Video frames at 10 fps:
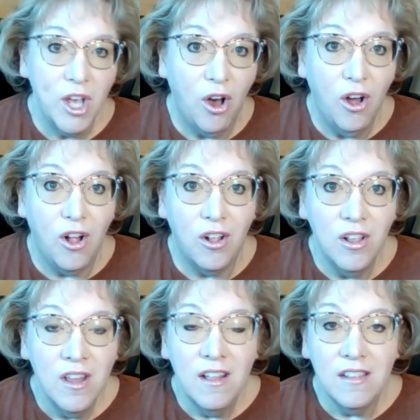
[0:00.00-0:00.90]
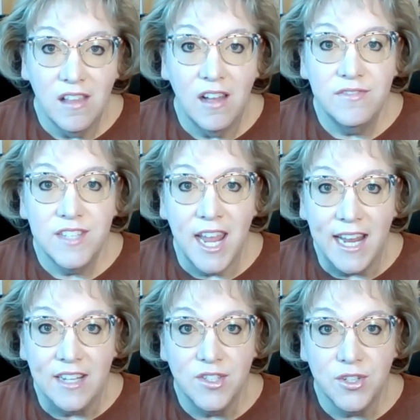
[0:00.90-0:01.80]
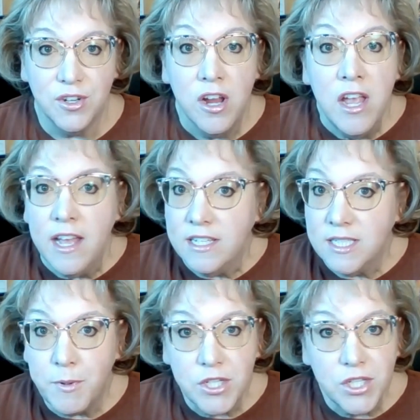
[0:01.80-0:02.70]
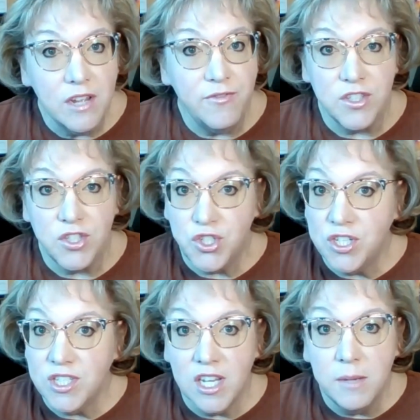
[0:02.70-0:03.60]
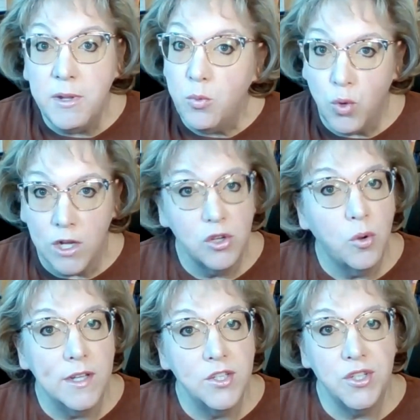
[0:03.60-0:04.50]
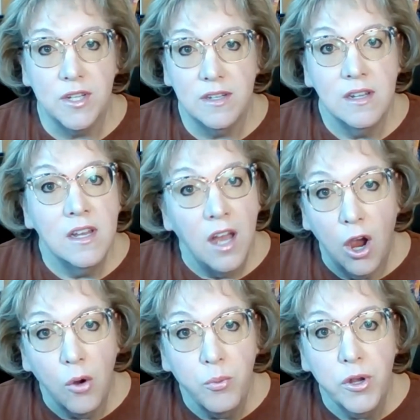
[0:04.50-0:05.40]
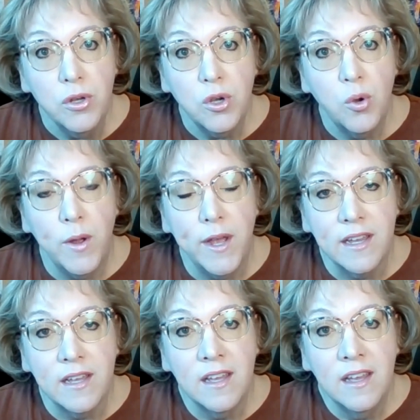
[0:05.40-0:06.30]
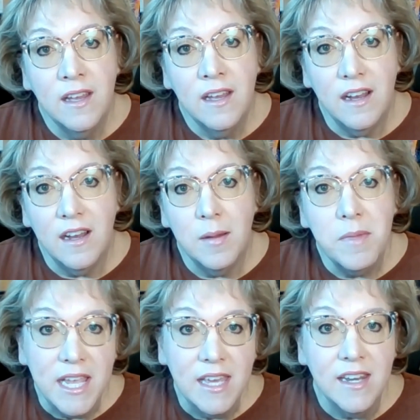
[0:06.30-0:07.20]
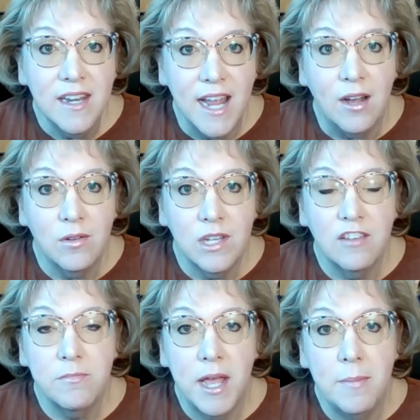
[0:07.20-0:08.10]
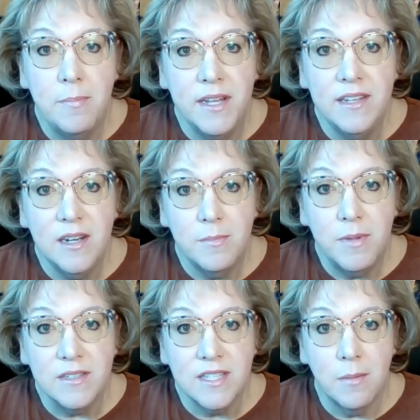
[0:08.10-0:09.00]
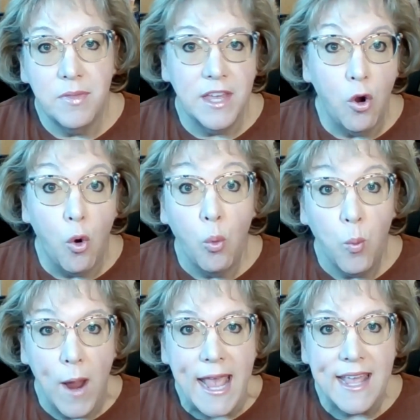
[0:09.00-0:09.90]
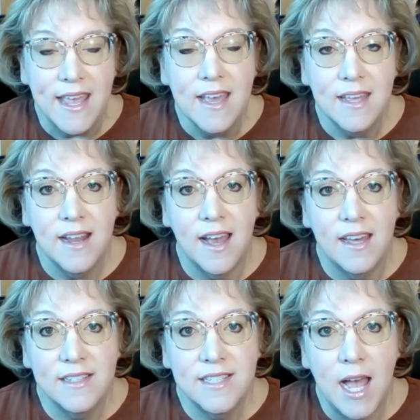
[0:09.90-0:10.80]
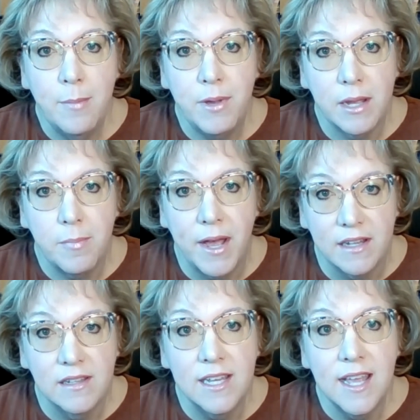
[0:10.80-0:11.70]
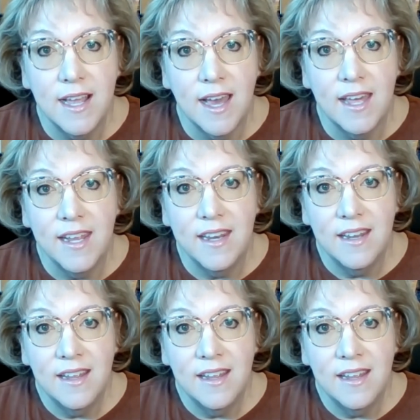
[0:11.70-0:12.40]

all love to answer, especially if it's just going to be one question, a real quick in and out, give my opinion about something or weigh in on a topic by clicking on it.